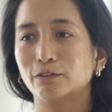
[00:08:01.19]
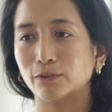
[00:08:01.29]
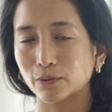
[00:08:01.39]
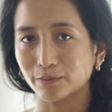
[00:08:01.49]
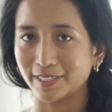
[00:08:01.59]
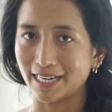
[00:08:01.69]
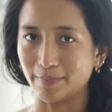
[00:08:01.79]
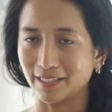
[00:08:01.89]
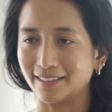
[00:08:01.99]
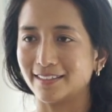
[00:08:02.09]
for
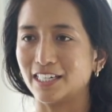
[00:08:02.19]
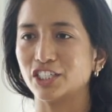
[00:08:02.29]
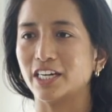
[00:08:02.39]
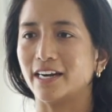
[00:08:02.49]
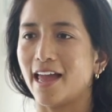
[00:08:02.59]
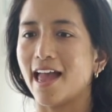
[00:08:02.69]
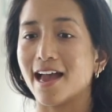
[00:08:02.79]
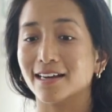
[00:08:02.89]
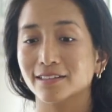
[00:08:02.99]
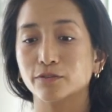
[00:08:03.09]
rehabilitation
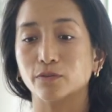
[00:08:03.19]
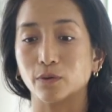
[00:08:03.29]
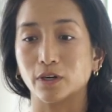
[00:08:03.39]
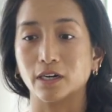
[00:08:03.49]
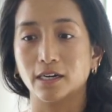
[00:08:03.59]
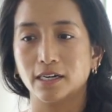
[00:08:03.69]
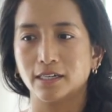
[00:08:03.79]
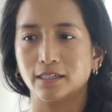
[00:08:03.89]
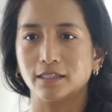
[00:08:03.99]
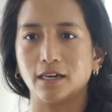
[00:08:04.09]
and for
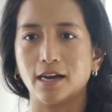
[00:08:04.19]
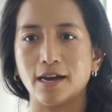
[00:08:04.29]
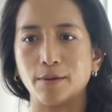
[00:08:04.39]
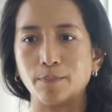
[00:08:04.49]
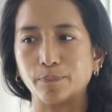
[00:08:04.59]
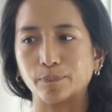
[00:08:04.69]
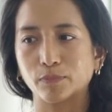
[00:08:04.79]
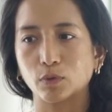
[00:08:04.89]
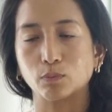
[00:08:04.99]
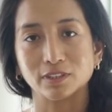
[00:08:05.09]

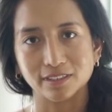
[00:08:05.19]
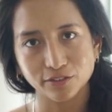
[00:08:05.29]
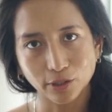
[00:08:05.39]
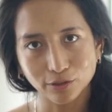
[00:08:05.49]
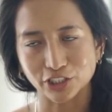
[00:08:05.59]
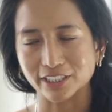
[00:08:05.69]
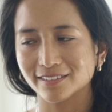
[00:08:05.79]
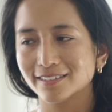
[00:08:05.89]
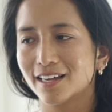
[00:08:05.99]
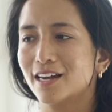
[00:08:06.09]
wounded
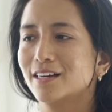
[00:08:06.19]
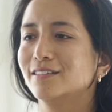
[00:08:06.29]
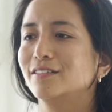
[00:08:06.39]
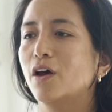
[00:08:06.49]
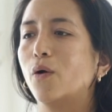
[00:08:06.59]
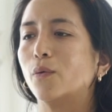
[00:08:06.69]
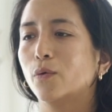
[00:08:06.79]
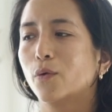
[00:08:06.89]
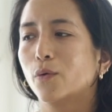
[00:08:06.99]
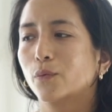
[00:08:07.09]
soldiers. So
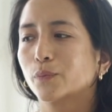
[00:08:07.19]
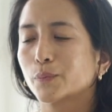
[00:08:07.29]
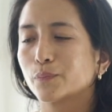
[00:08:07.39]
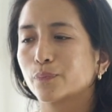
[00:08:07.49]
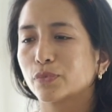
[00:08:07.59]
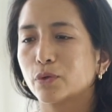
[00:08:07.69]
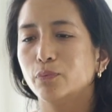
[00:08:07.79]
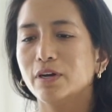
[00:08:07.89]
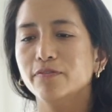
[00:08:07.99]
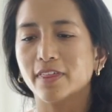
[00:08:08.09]

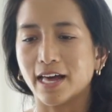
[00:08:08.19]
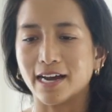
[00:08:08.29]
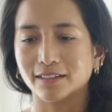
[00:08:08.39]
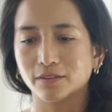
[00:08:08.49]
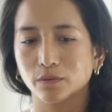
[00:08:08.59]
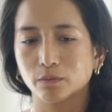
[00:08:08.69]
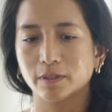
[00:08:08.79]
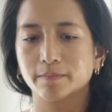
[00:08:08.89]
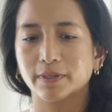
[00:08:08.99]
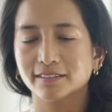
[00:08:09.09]
with that,
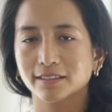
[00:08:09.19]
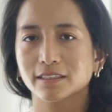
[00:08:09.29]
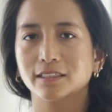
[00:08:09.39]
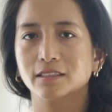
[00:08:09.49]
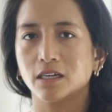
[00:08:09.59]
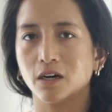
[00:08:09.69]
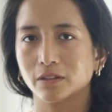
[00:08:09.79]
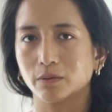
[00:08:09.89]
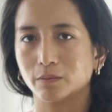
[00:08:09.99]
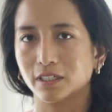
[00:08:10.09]
we basically
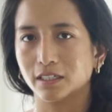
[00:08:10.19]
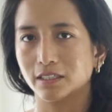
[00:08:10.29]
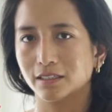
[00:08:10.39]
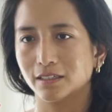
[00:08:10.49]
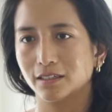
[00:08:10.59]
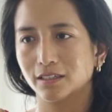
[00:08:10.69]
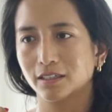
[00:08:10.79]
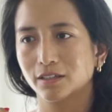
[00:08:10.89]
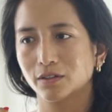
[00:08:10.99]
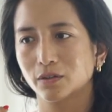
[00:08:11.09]
know that we're
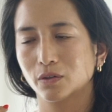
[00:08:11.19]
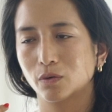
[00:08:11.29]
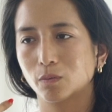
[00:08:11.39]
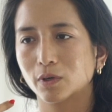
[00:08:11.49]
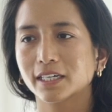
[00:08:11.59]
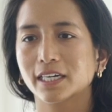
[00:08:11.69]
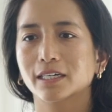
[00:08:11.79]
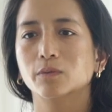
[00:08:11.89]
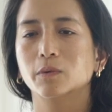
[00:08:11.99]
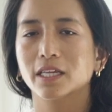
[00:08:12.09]

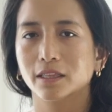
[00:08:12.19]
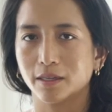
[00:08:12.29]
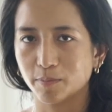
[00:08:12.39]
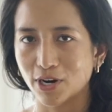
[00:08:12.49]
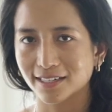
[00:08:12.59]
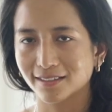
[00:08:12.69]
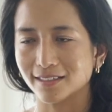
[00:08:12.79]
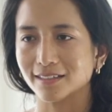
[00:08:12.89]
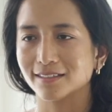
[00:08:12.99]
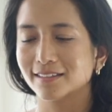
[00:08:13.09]
working with a
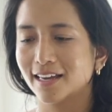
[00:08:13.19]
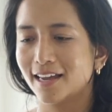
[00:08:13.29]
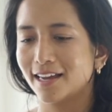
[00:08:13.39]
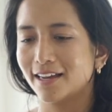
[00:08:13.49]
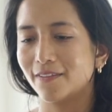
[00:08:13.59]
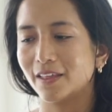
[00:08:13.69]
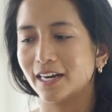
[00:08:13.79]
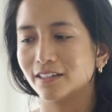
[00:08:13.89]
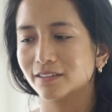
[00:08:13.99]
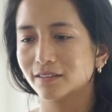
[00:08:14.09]
practice
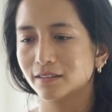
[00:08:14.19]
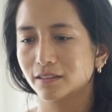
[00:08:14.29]
that is